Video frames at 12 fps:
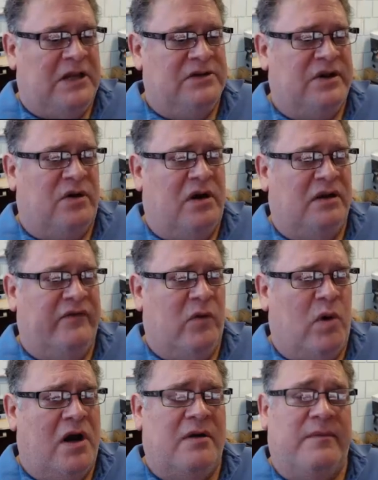So all of
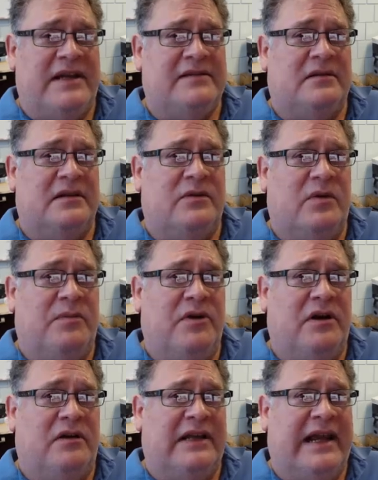the water basically that we're
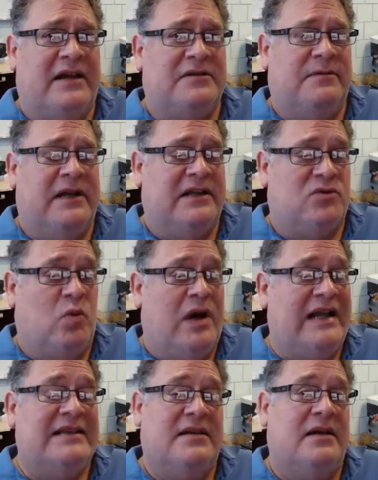putting on the house plants
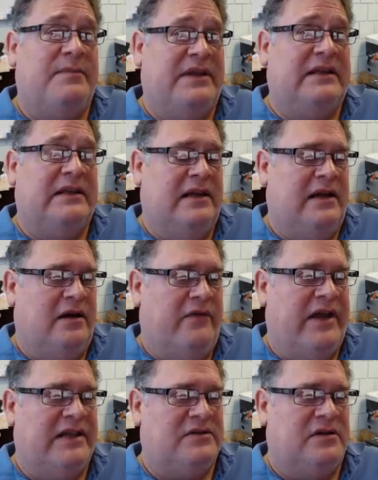winds up in the air.
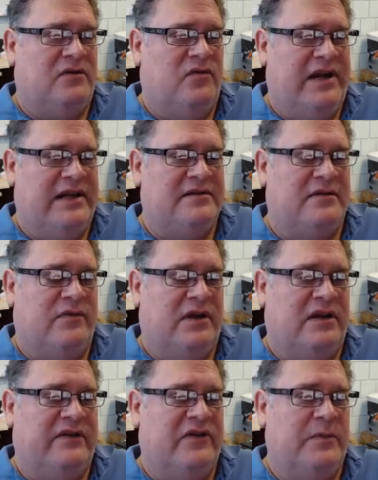That's going to raise the
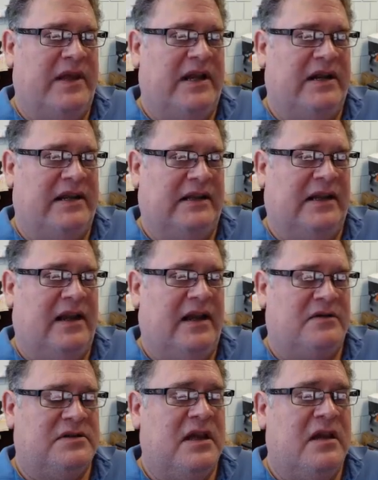relative humidity in the
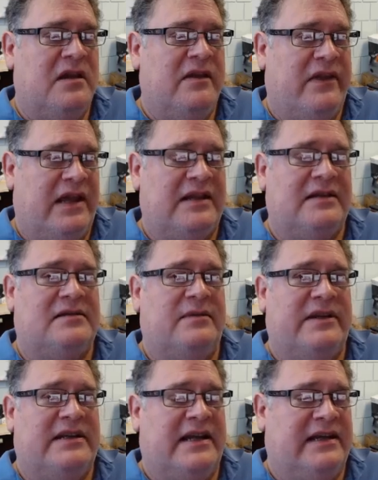house. That needs
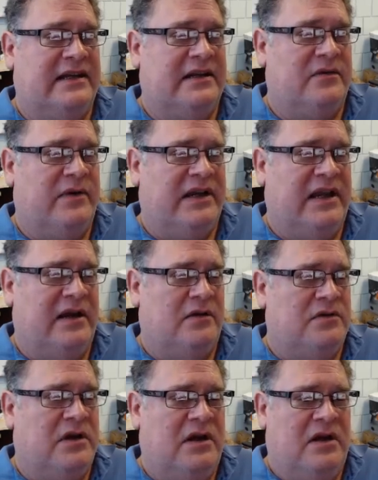to be taken into
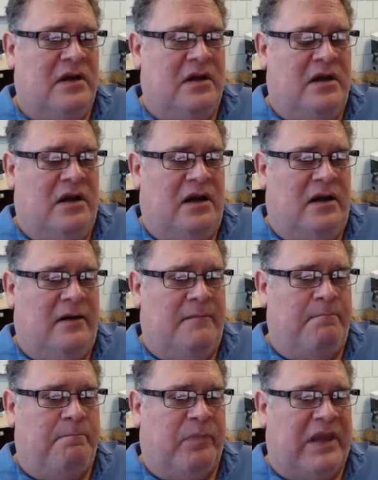account.
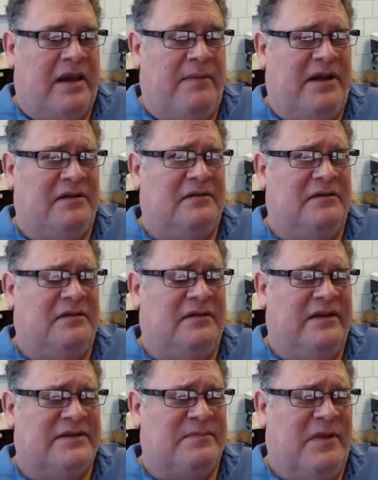How about
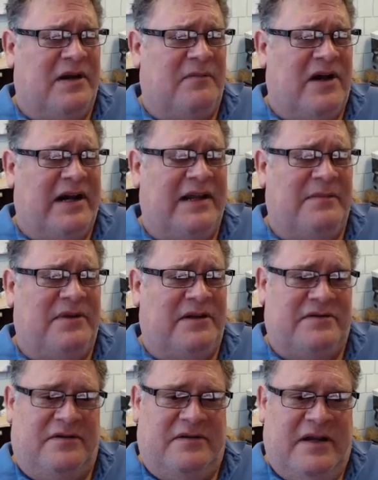this bottom right-hand
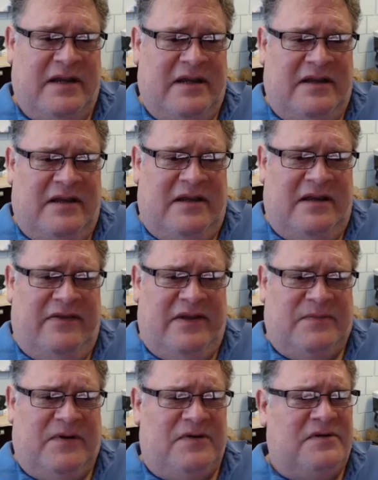picture?
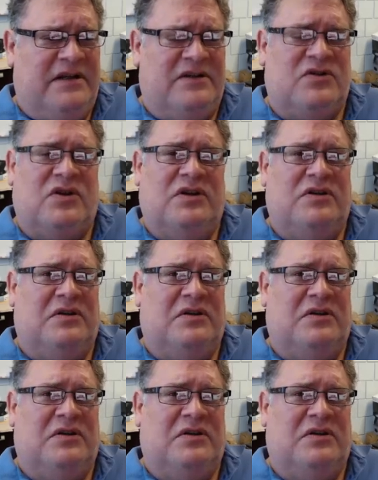This person is